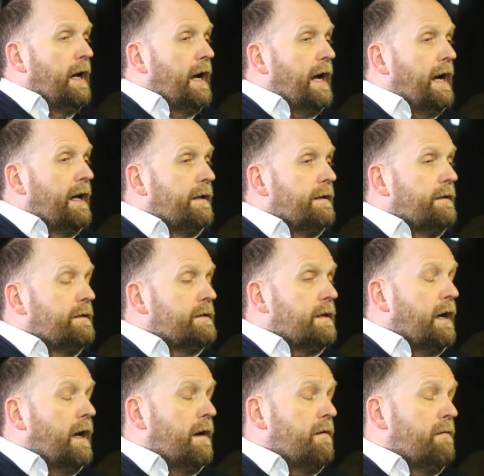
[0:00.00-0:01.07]
and
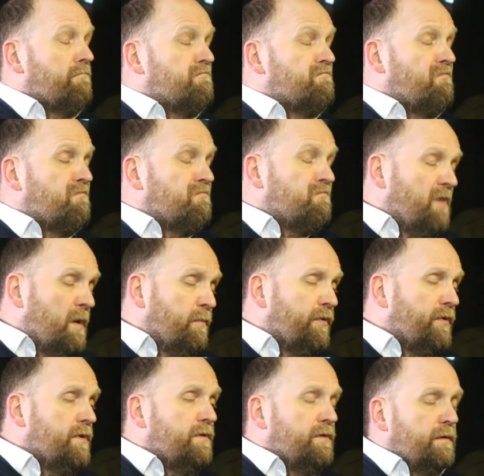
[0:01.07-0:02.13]
they
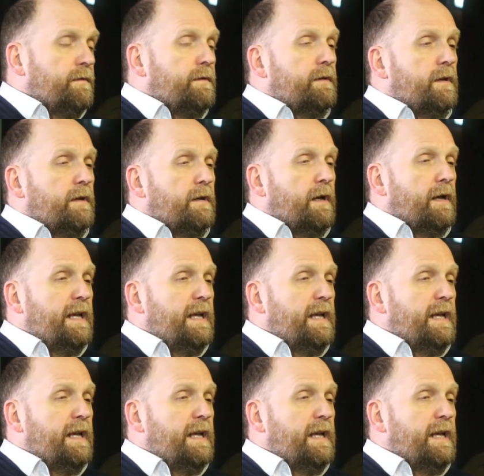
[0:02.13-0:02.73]
proved that